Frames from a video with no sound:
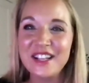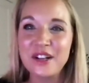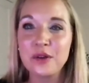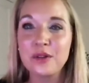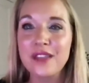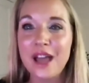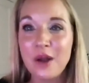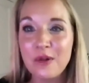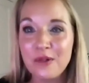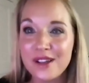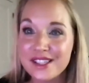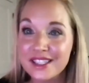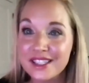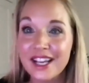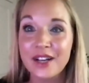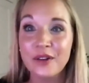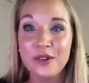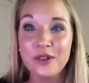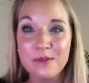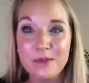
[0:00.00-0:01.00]
that
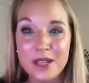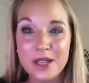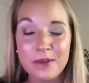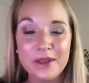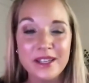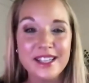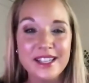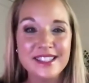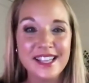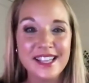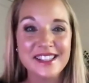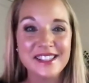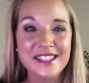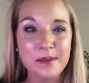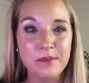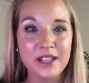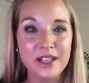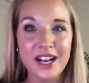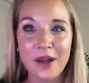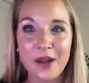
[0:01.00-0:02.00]
resonated with me, because that's
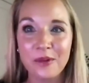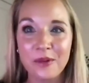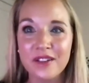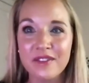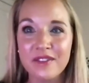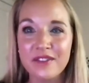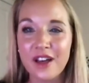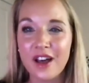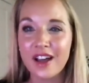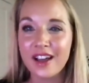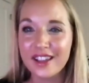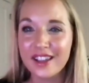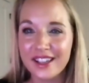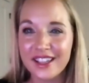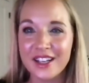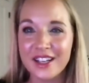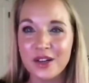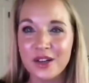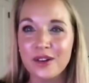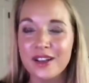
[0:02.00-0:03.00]
something I would have thought,
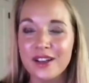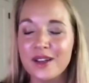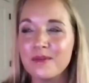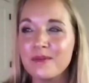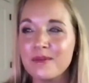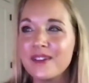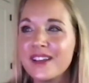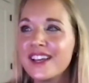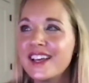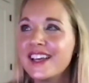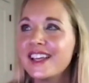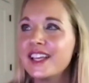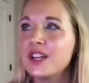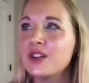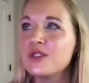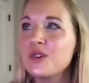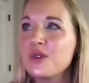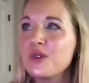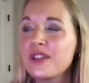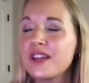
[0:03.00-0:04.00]

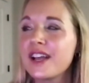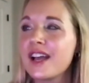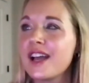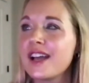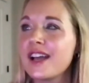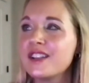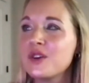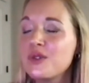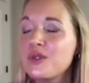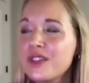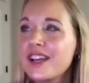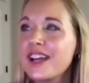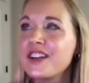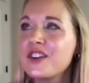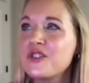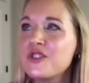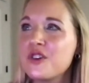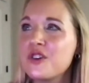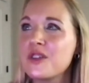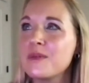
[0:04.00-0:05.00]
don't think I
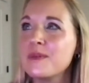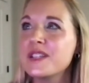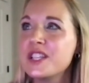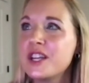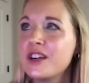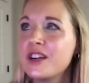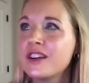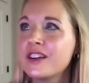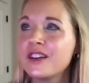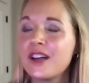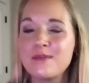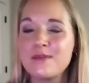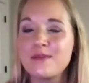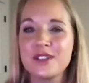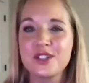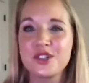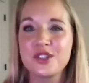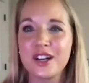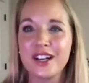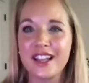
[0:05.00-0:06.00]
don't know the material. I'm
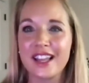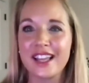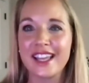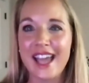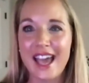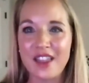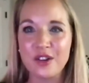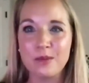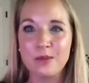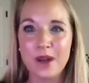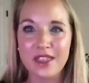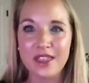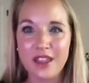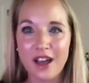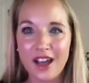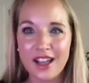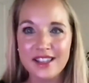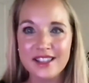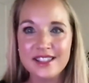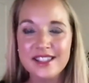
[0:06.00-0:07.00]
just trying to like gather my
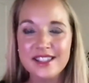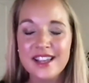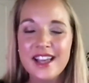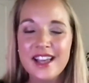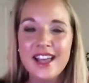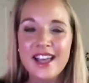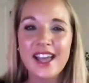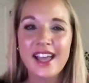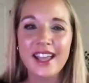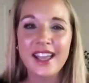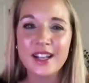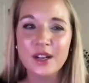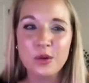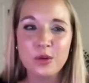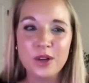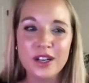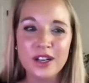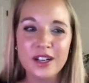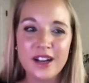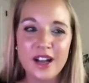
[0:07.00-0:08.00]
thoughts. And
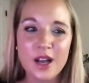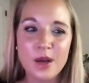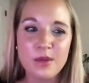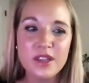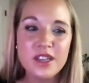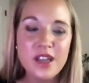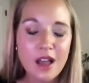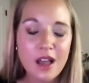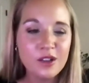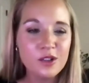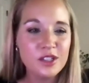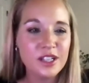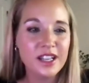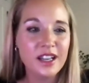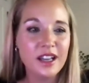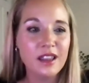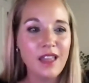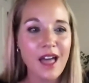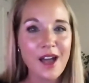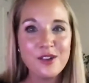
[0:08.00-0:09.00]
where Yellowdig
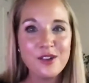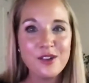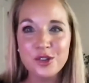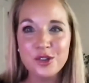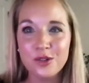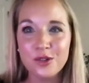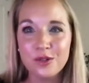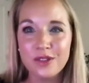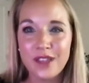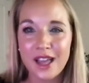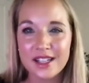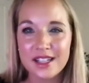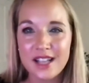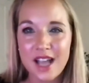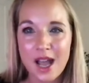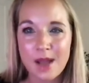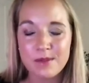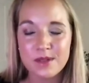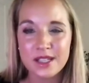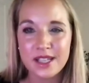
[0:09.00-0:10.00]
allows you that
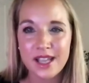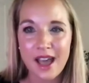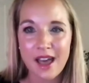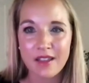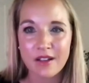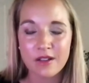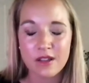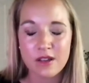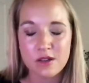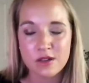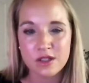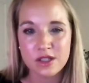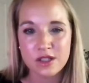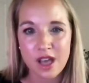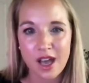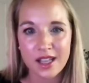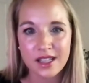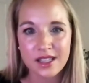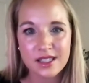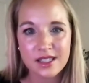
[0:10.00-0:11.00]
time to gather those
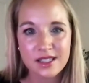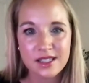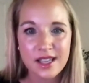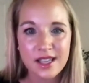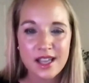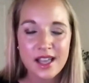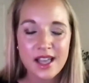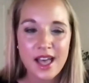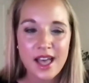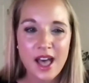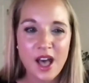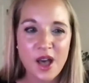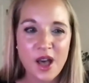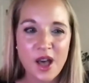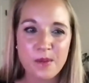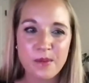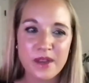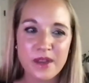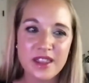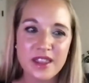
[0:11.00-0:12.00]
thoughts.
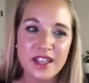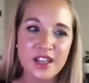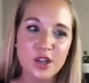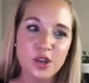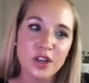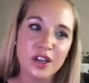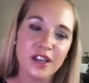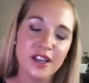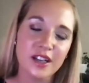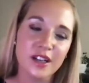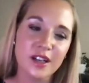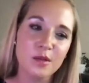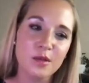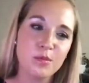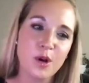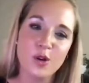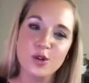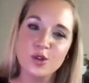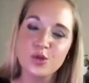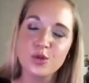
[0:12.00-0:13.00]
And then you can
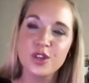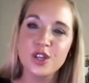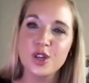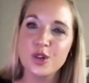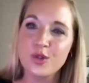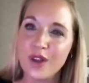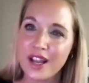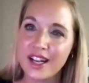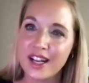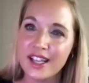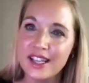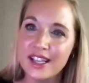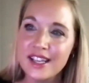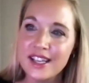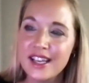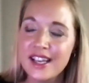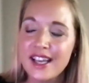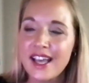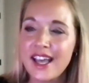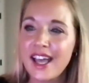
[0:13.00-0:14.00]
post when you're ready.
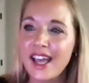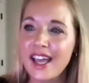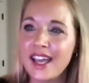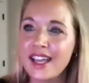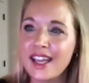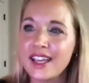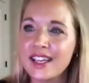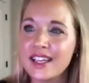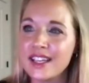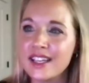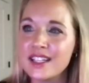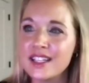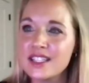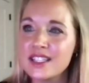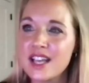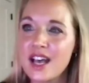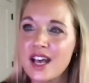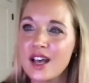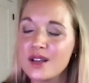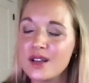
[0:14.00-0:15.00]

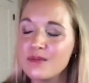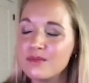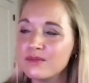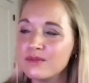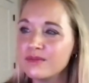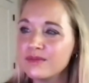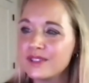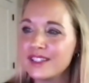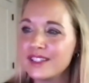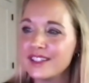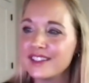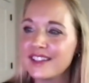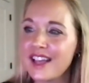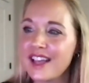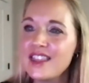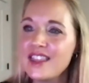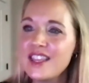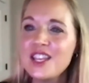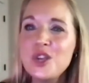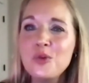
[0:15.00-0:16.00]

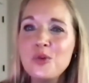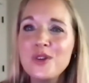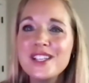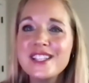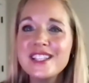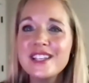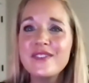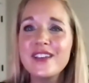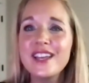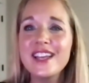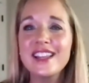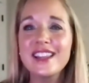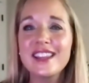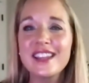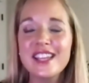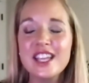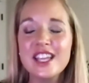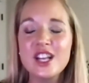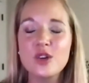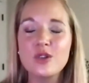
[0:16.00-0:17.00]
And then you receive it, like,
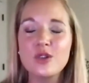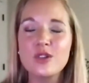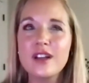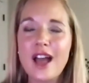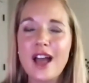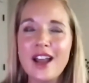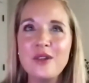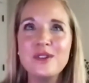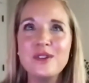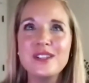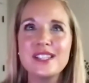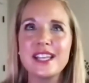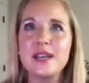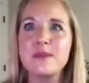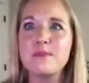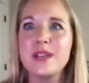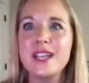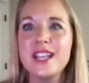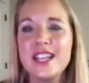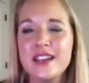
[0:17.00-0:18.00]
I don't want to say
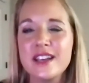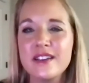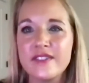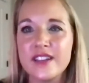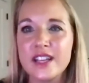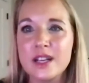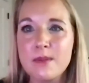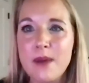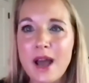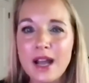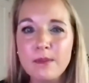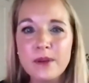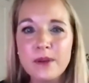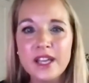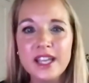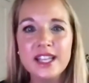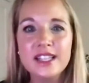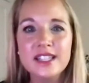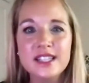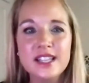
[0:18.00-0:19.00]
immediate feedback, but
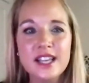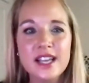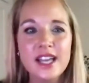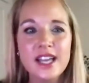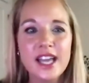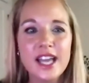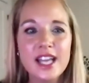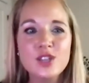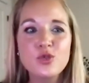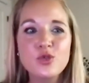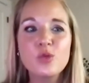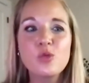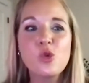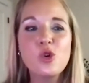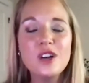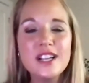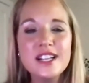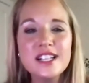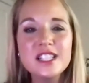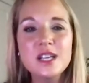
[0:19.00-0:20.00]
it's
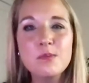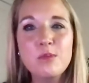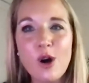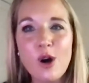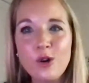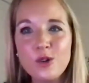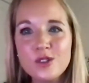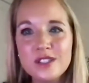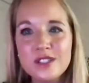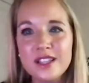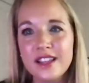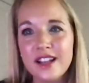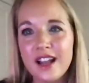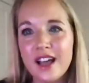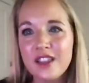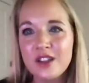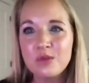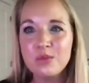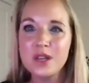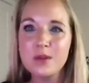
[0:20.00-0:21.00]
rewarding to post, and then
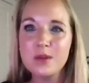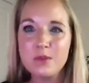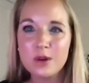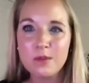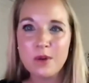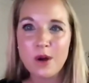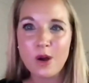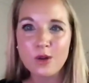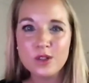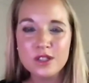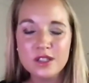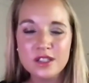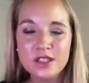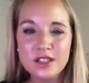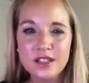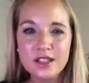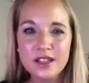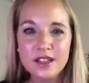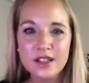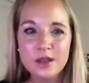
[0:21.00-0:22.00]
other people
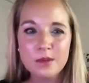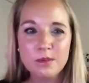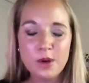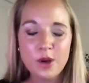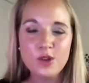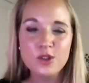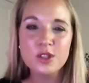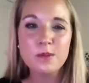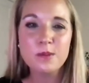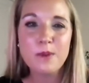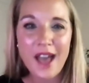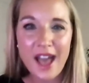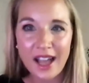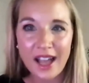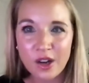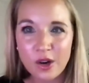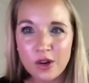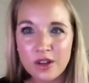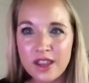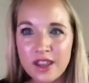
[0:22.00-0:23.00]
post back,
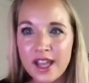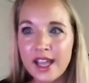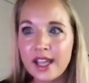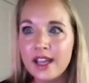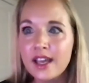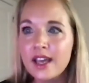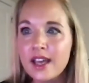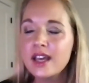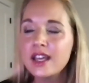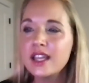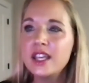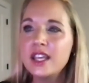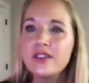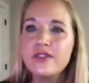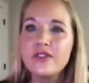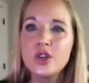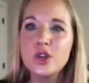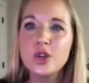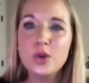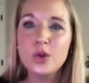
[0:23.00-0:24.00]
or they give
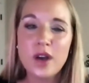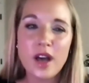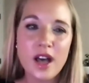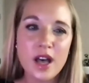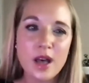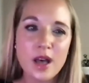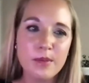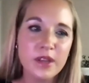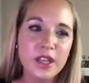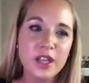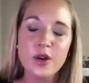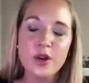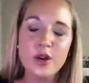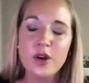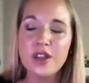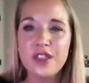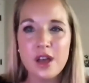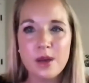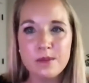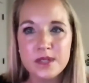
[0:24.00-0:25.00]
you a
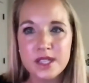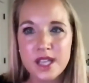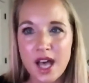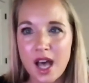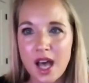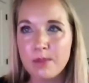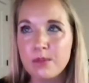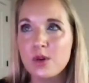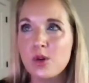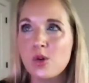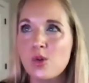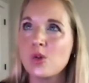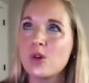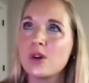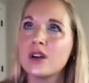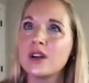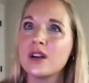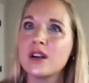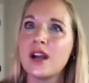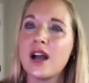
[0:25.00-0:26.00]
thumbs up,
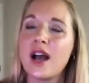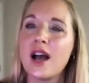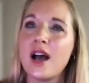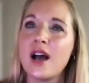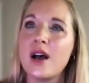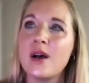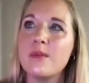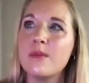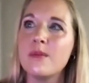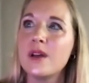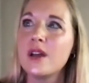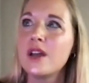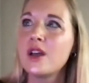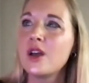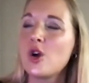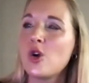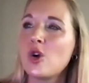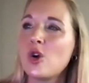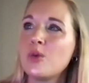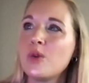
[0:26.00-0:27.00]
or
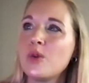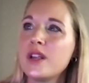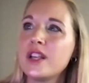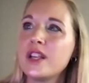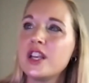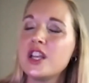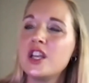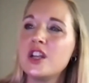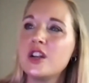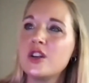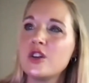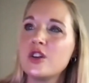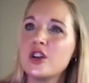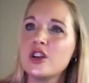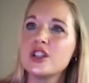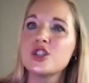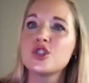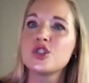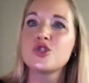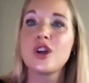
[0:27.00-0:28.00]
when your
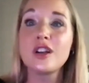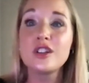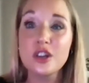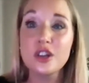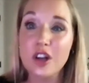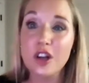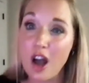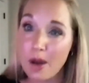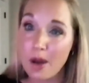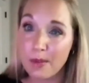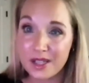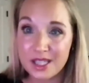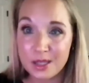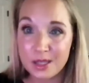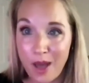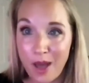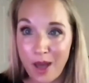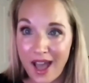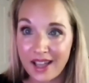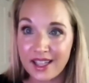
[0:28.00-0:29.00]
instructor comments
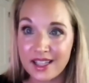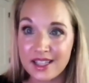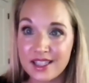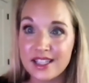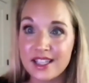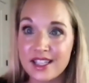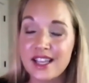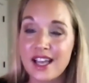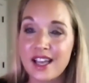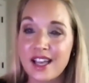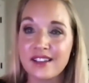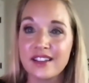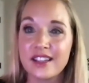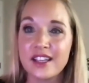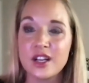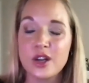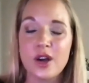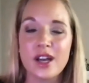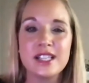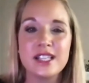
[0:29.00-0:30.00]
back and says,
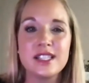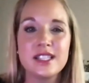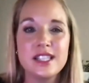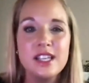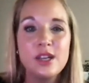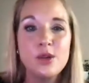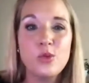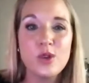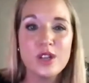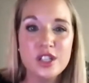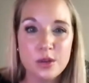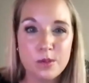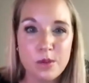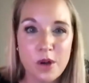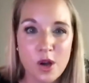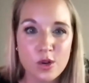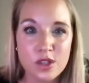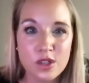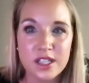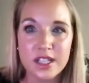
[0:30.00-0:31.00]
I see what you're
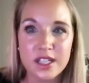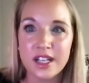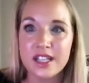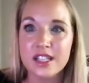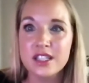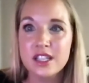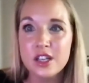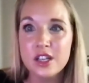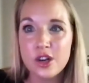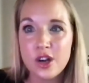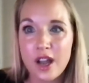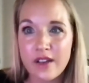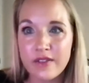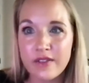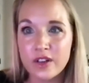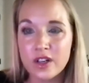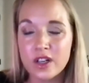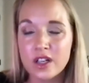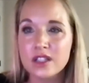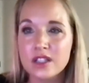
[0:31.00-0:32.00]
posting, I see your
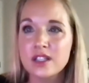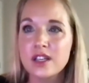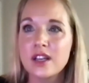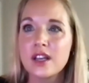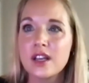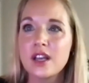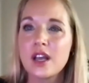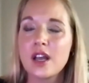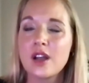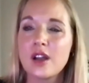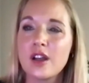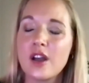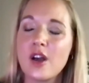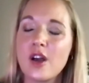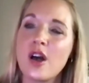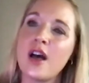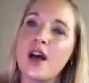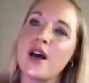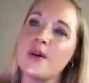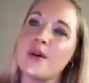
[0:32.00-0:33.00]
effort,
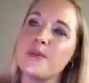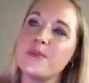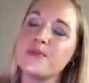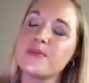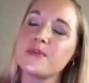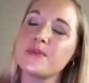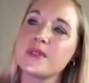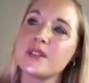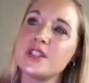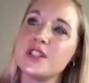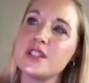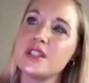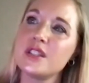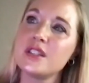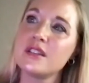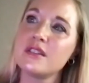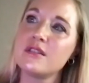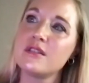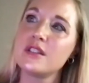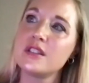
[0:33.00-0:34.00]

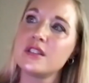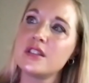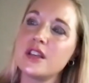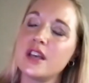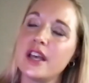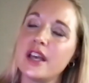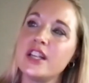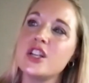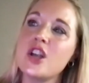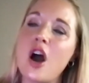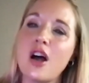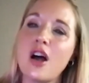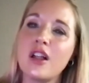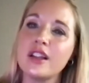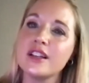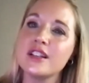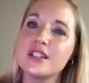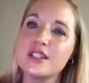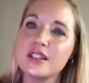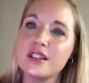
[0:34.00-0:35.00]
just to
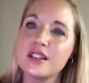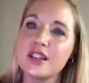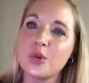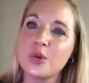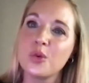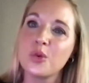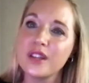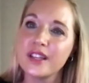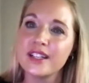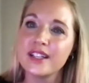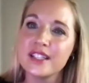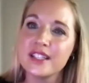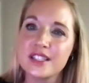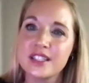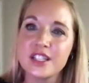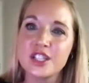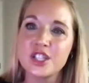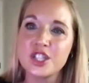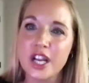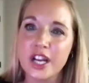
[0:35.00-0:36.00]
acknowledge their willingness to
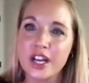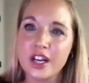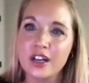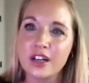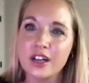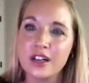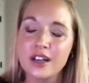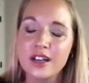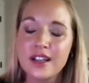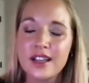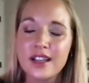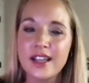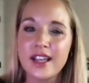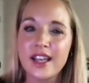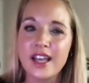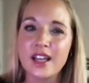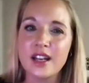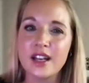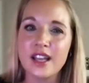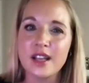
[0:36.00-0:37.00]
share
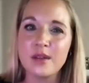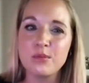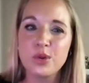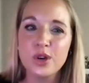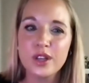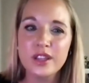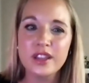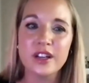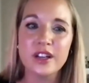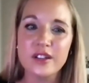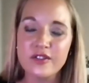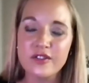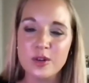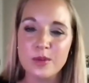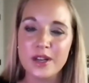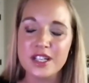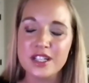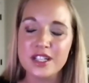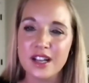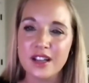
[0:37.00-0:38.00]
and put their
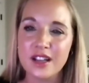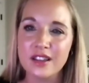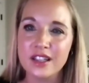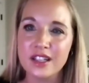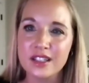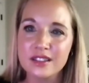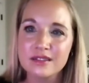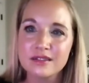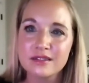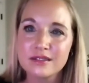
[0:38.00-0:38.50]
information out there.